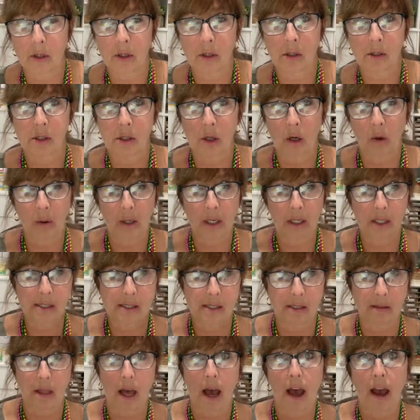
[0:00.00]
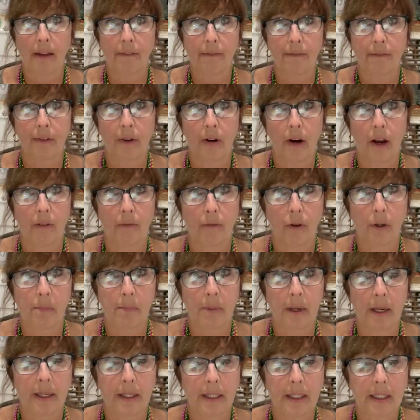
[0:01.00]
So it is live for
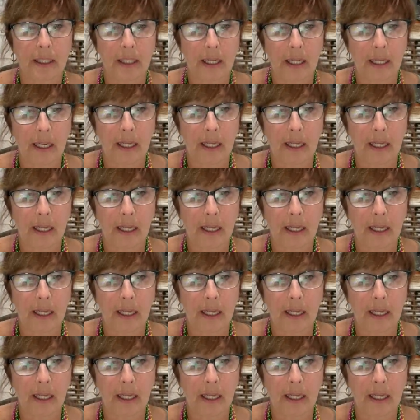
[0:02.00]
everybody.